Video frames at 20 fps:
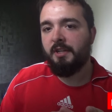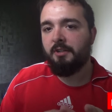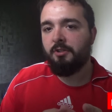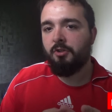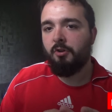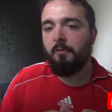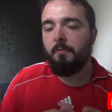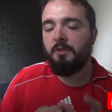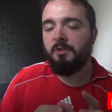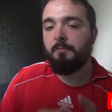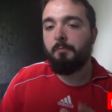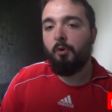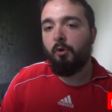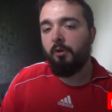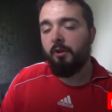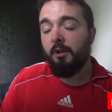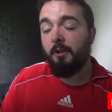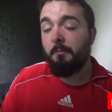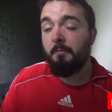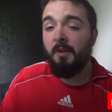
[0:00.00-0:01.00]
take time into
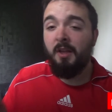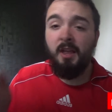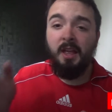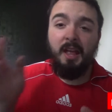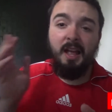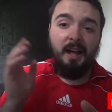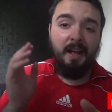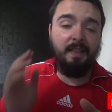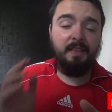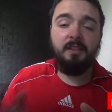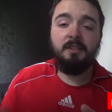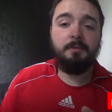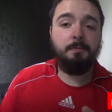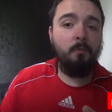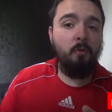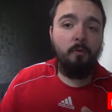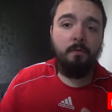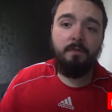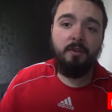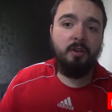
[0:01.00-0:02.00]
putting them. And there's
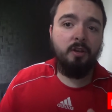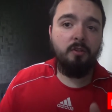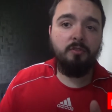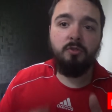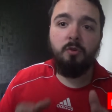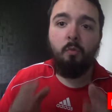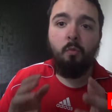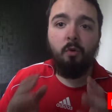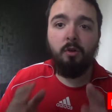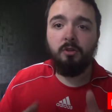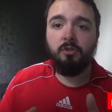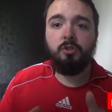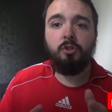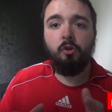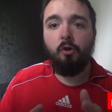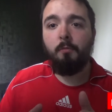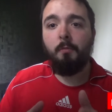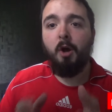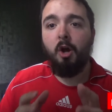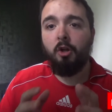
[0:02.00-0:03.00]
more videos I want to
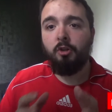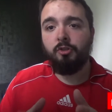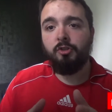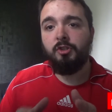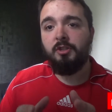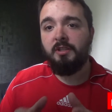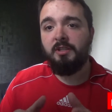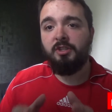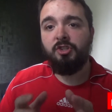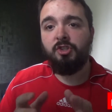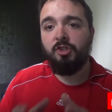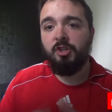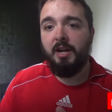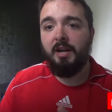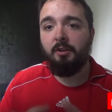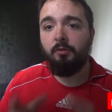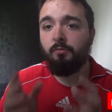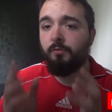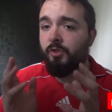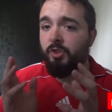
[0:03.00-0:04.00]
come onto this
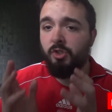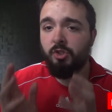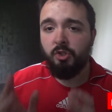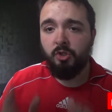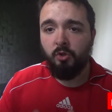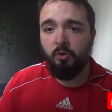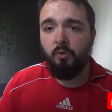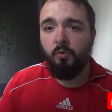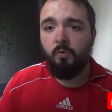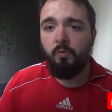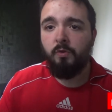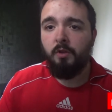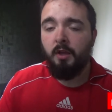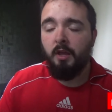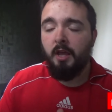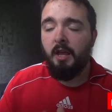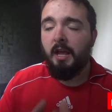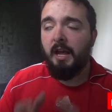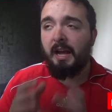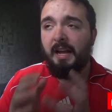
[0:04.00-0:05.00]
channel soon,
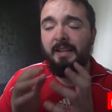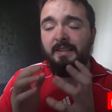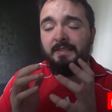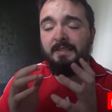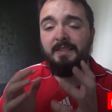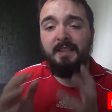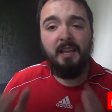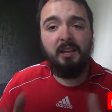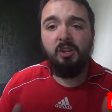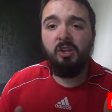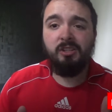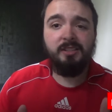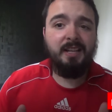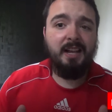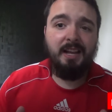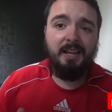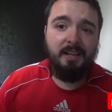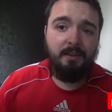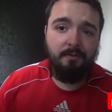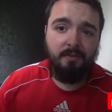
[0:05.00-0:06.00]
and they're not
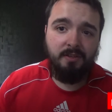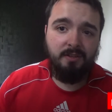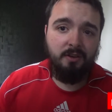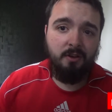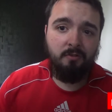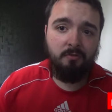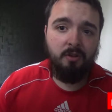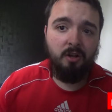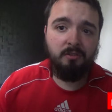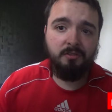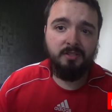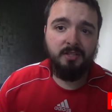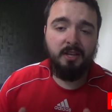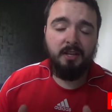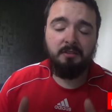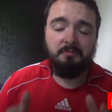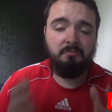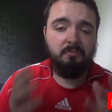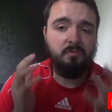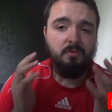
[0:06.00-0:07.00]
daily video
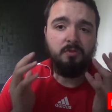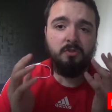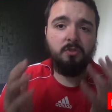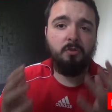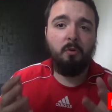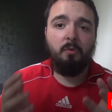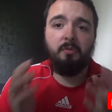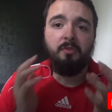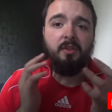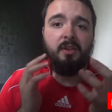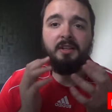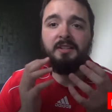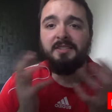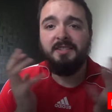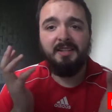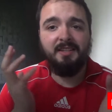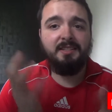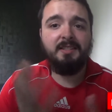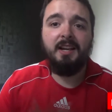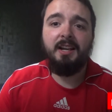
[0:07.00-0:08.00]
content sort of things.
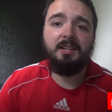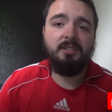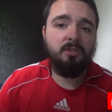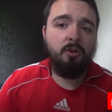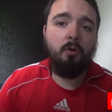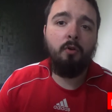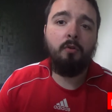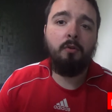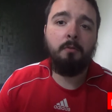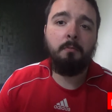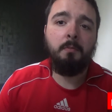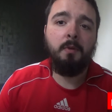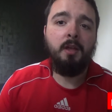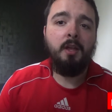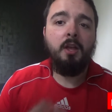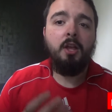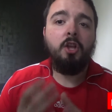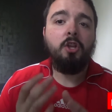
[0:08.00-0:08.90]
They take time